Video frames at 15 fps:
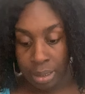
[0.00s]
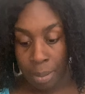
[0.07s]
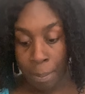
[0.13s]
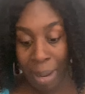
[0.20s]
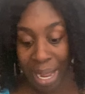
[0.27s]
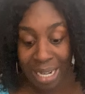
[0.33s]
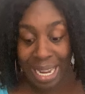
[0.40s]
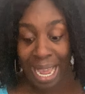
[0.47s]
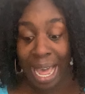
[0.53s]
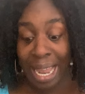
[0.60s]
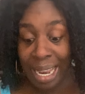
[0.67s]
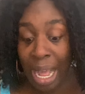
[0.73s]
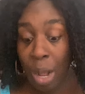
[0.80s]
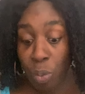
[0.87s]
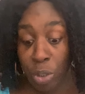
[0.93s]
By not
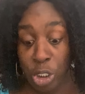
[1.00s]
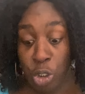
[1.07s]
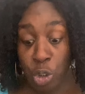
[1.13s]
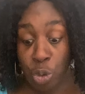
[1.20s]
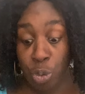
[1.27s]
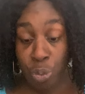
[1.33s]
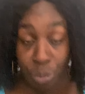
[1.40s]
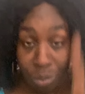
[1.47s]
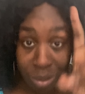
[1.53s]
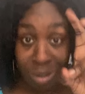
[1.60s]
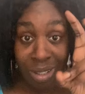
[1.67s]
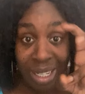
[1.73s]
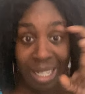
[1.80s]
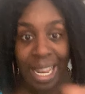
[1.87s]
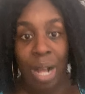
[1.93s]
allowing you
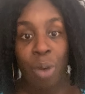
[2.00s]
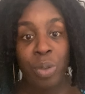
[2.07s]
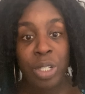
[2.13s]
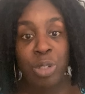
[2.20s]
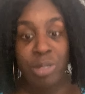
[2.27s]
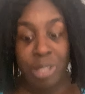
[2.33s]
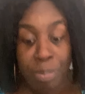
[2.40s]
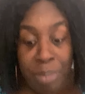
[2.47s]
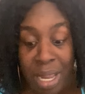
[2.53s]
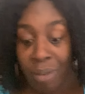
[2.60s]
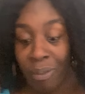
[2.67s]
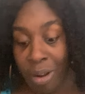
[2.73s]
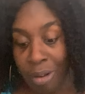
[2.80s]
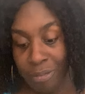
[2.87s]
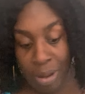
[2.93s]
to be
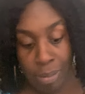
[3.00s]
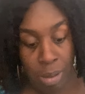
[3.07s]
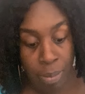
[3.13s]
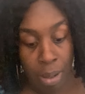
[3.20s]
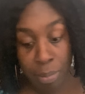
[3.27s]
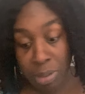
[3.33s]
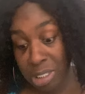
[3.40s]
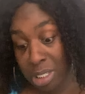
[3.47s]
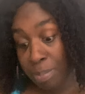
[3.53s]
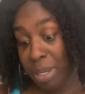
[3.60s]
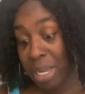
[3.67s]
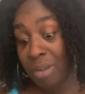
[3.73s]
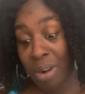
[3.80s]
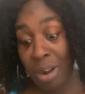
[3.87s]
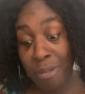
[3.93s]
around family members, to
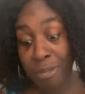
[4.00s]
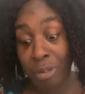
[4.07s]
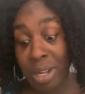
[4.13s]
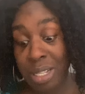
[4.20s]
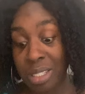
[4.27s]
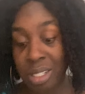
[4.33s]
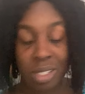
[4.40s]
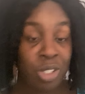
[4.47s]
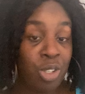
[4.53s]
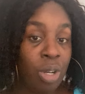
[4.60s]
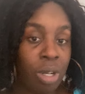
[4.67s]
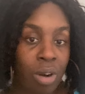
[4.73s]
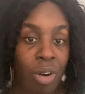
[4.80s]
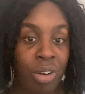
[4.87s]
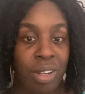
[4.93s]
be around friends, because you
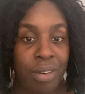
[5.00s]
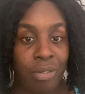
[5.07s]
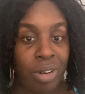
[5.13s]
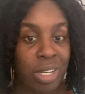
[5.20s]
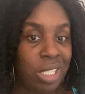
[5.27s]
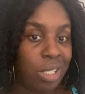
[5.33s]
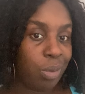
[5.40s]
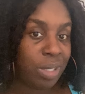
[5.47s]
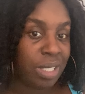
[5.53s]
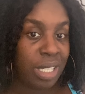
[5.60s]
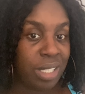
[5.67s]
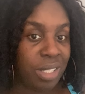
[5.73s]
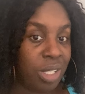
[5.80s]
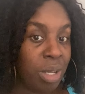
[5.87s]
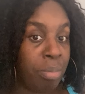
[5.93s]
could call your friends your
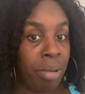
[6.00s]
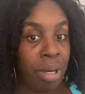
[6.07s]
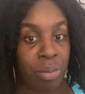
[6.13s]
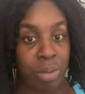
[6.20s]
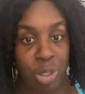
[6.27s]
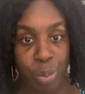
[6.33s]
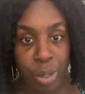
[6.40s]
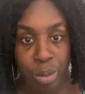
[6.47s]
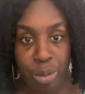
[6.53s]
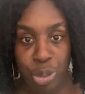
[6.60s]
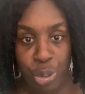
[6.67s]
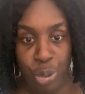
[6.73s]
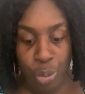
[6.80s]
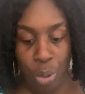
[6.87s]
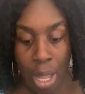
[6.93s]
sis, your bro as well
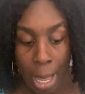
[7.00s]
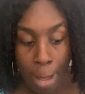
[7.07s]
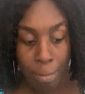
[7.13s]
too.